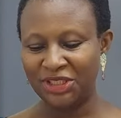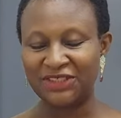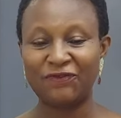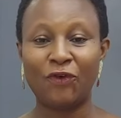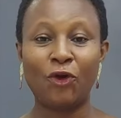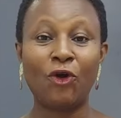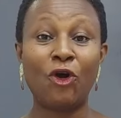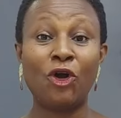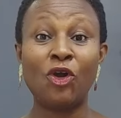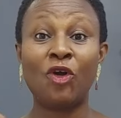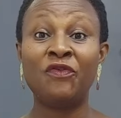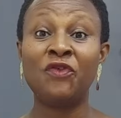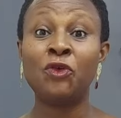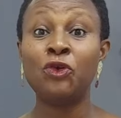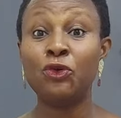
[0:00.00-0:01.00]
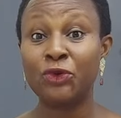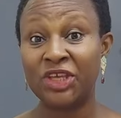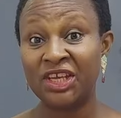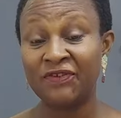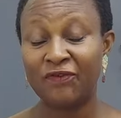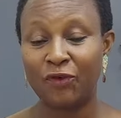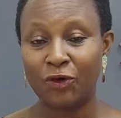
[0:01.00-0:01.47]
for all of you
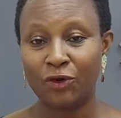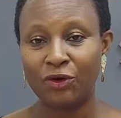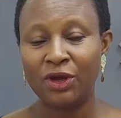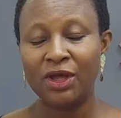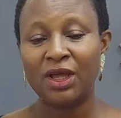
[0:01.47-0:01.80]
looking for